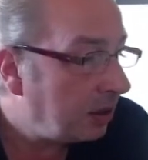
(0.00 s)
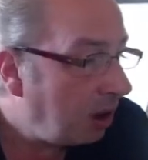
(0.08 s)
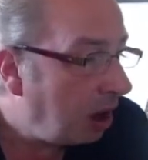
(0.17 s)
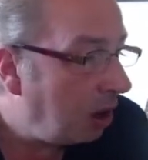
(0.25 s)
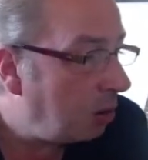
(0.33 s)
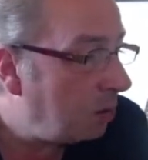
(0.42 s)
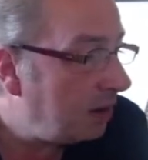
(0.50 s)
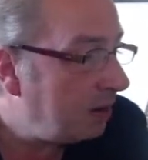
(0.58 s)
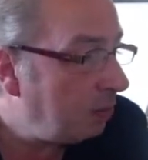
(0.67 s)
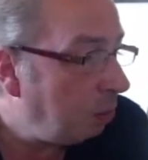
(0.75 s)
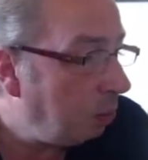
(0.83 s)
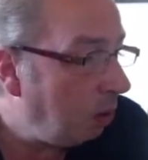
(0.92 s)

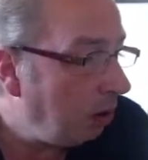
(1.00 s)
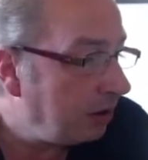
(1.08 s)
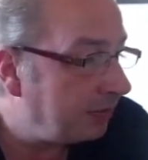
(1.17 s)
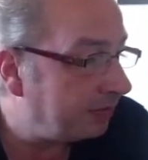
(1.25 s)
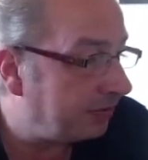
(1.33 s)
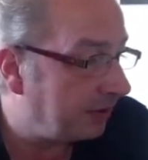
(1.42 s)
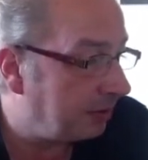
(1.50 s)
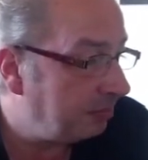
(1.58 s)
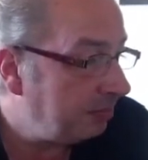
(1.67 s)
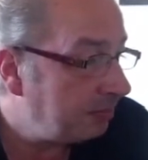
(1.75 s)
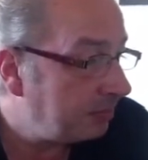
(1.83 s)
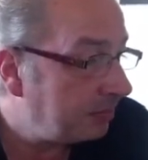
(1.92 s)
only one of
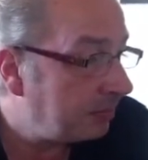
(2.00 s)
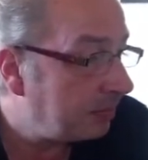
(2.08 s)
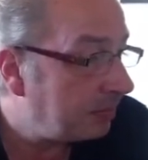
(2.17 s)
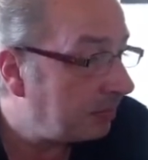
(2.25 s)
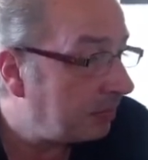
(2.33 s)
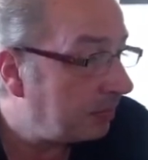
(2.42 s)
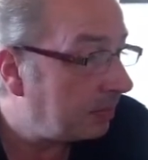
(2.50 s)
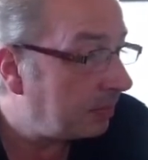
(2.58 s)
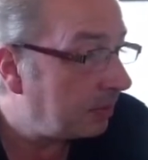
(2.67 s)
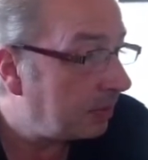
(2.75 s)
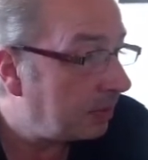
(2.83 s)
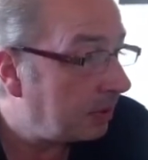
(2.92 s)
them...
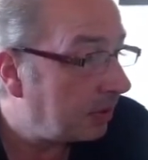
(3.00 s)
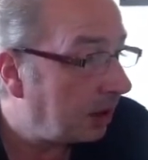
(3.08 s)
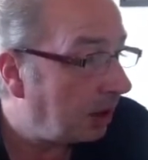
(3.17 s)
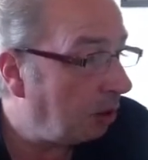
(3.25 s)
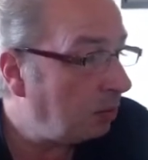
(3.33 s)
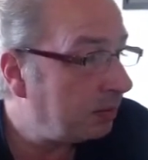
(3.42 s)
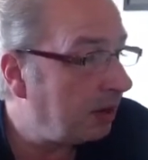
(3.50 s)
Oh,